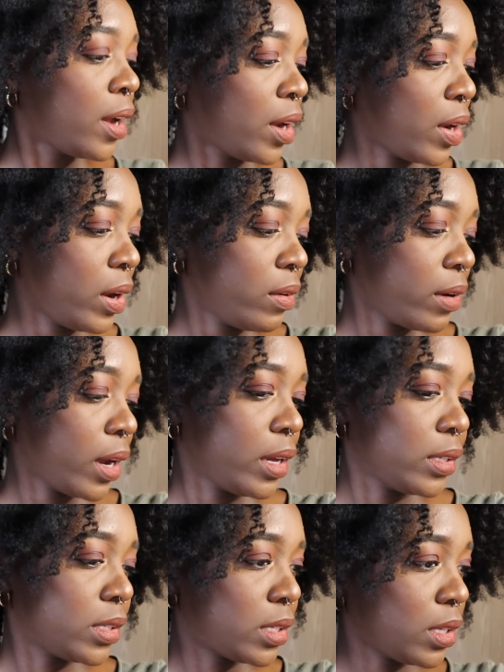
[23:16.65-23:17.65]
all
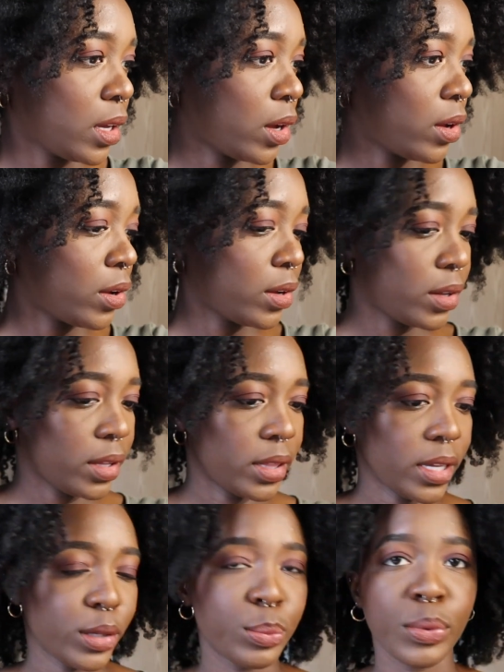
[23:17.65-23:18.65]
right y'all
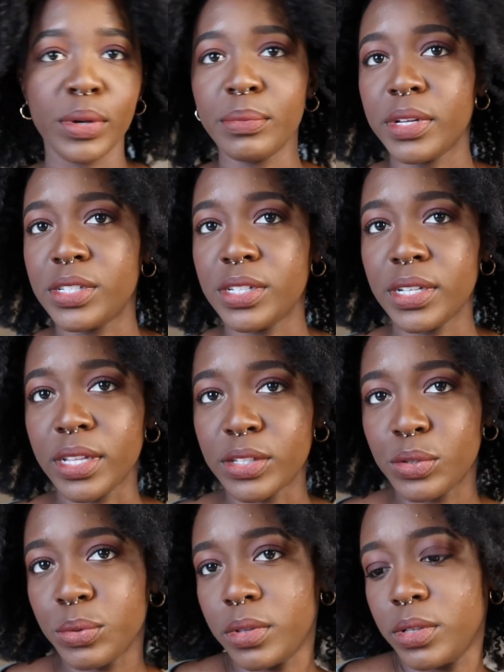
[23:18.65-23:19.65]
that's pretty much it let's
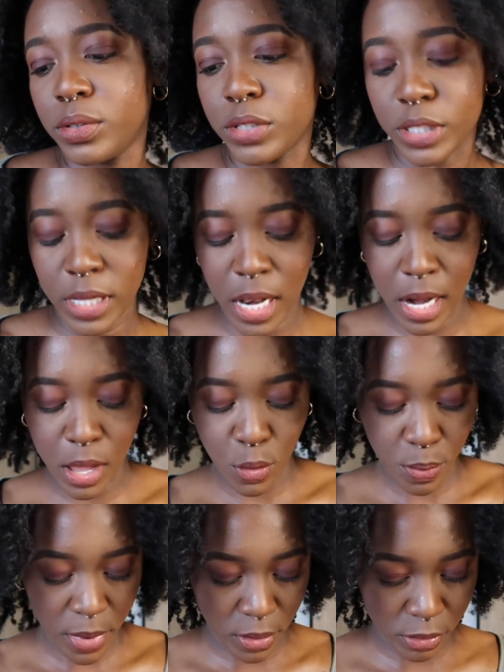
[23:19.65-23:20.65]
do a little
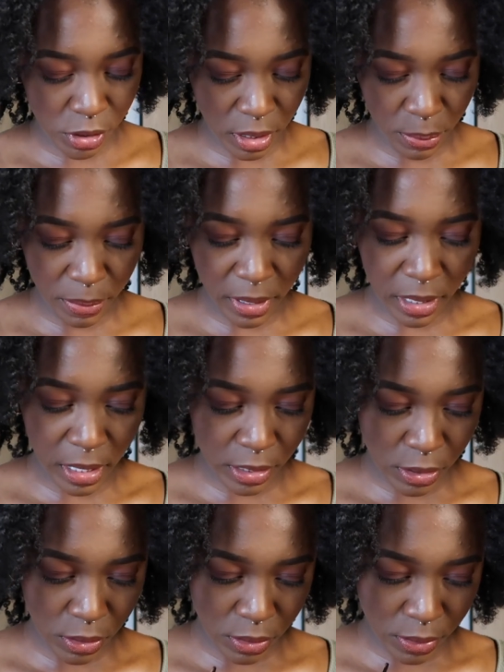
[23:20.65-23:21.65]
slow-mo should i put my
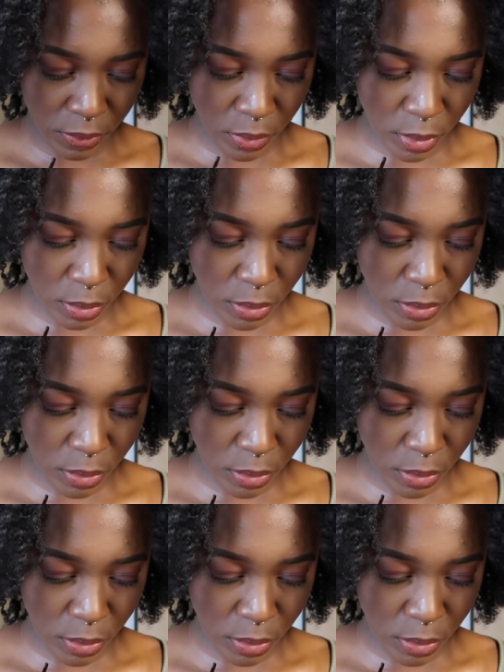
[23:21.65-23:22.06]
glasses on real